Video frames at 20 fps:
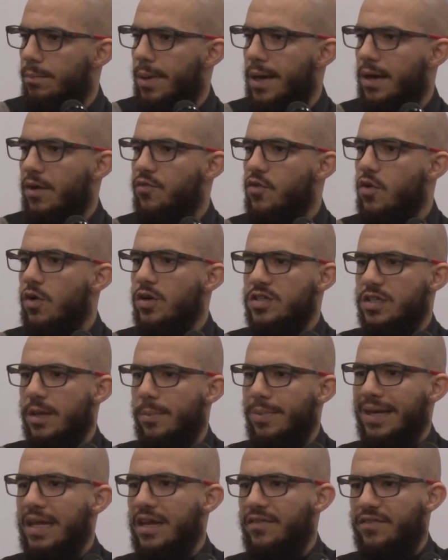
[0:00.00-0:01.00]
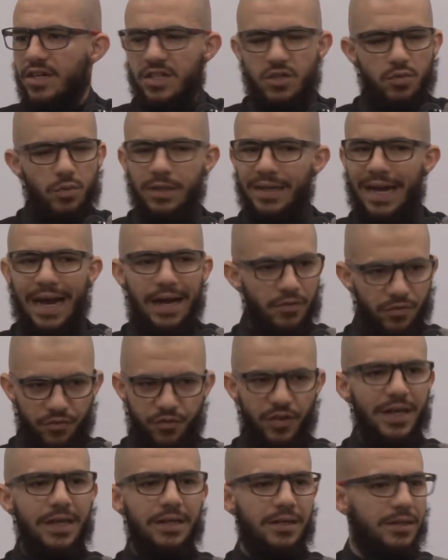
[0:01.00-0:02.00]
But of course, the believers will
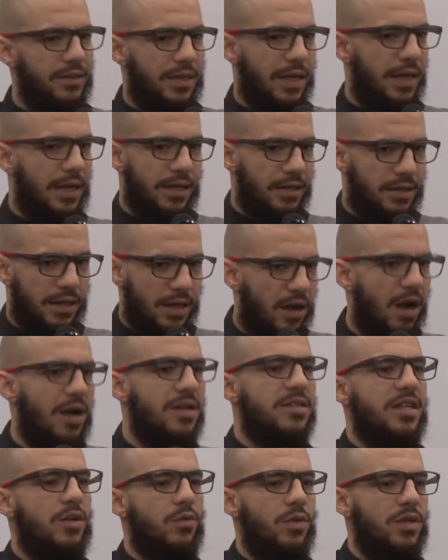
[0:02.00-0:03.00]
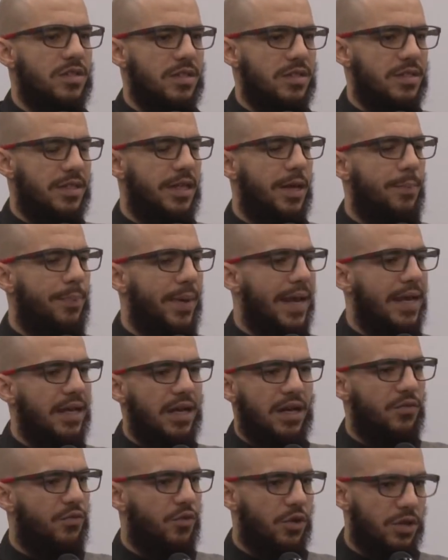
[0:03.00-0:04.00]
not feel the consequences and the
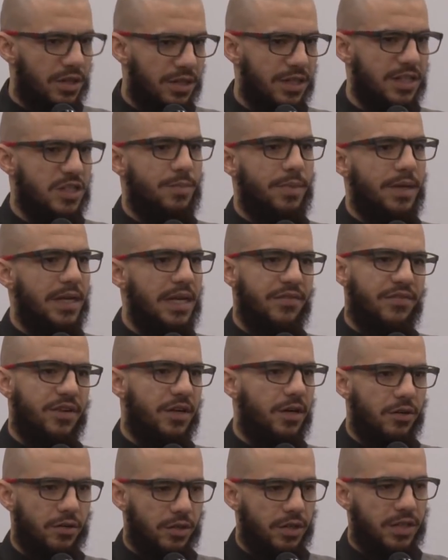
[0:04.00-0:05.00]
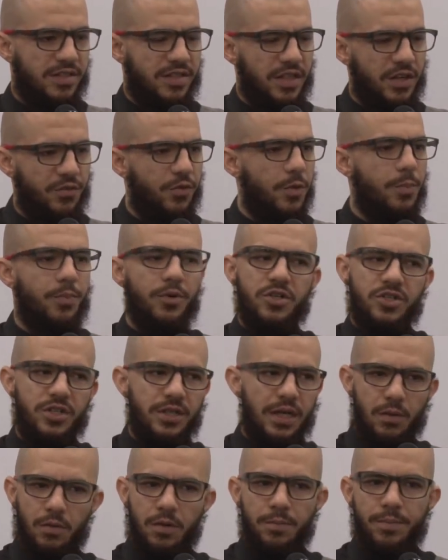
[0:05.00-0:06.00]
pain. And for the disbeliever or the sinful
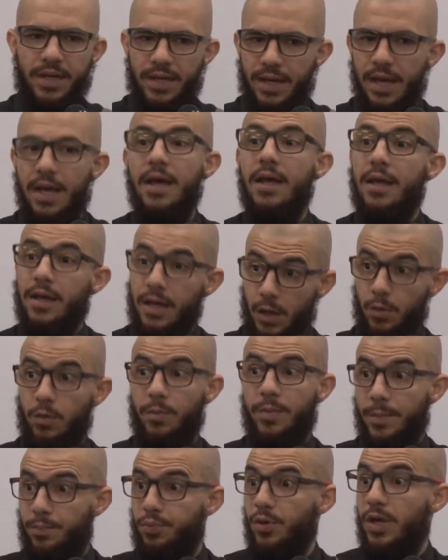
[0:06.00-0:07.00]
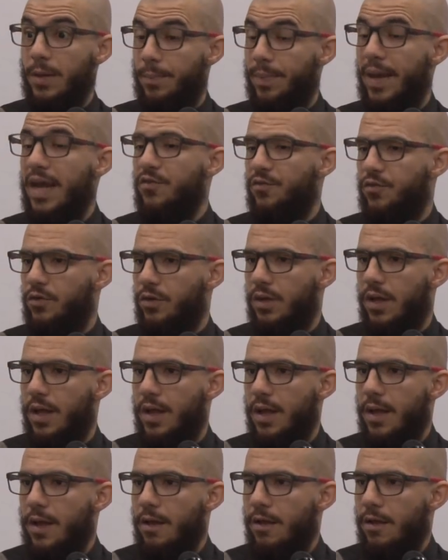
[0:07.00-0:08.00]
person, it will be pretty
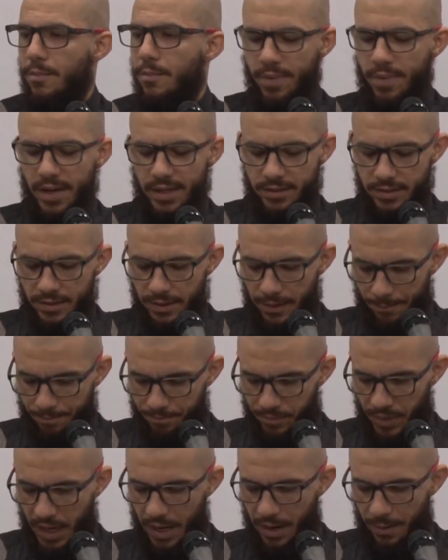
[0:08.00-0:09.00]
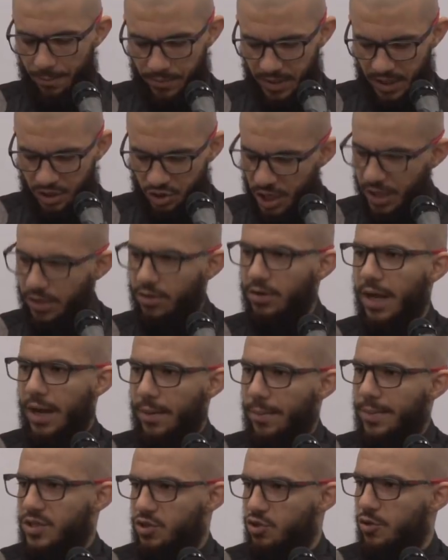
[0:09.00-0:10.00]
painful. But in general,
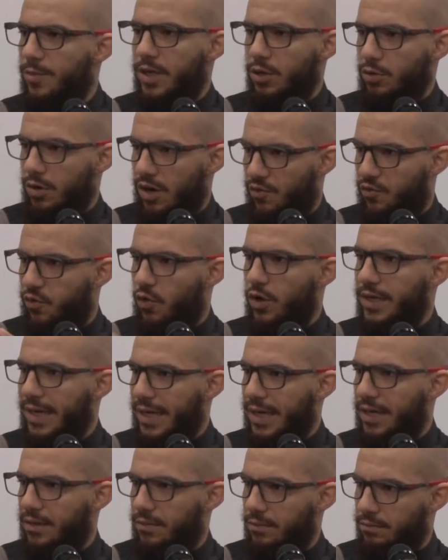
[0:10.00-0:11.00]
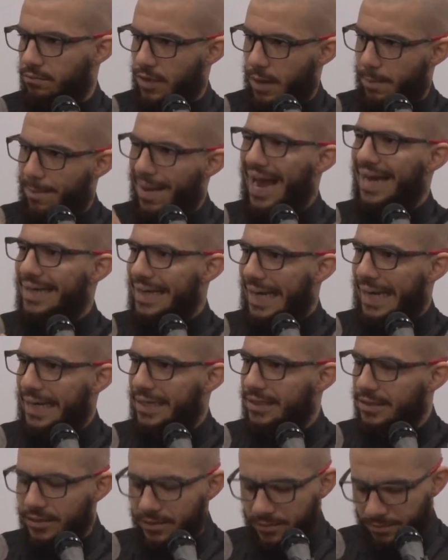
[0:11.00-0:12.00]
I'm assuming you're avoiding the bad
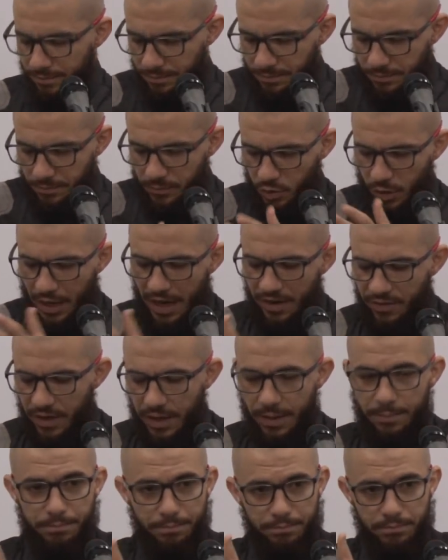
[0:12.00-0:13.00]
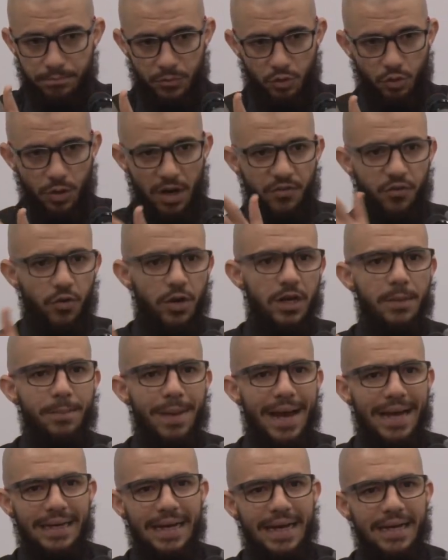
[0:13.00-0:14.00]
end. To avoid
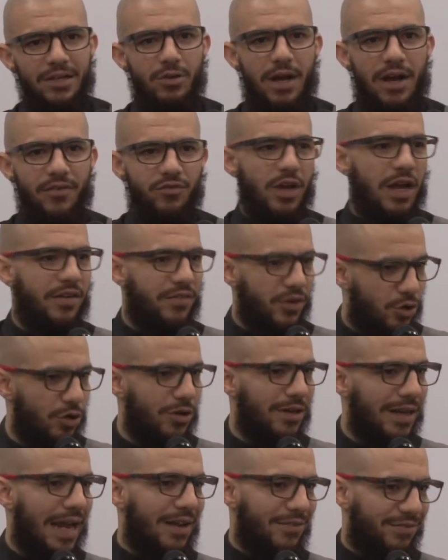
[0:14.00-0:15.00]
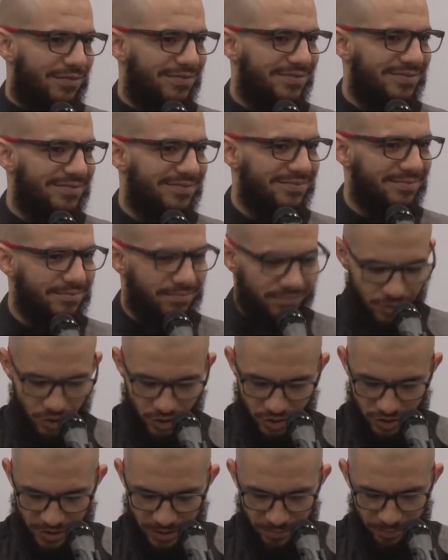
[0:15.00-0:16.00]
a bad end, you have to have a good life.
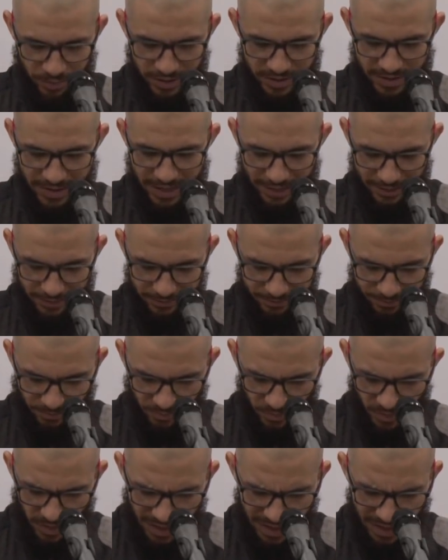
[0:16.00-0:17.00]
Just simple as that.